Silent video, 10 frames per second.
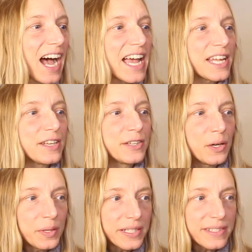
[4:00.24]
I
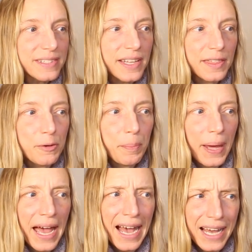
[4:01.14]
noticed that the
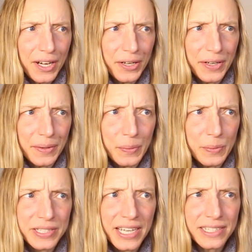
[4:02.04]
pattern
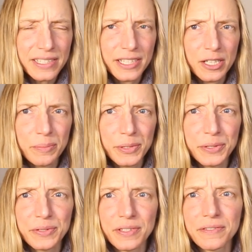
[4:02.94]
was actually going to
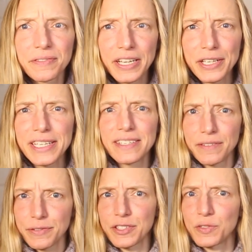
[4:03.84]
produce a very
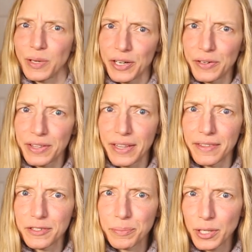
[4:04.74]
different sweater than
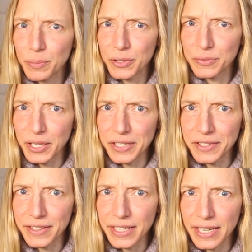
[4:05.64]
this purple sweater
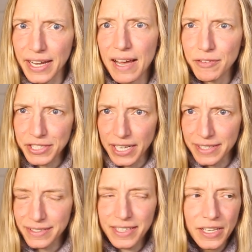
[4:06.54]
that they
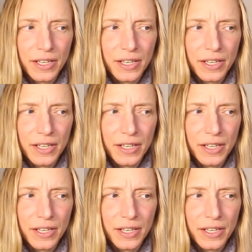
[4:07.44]
advertised.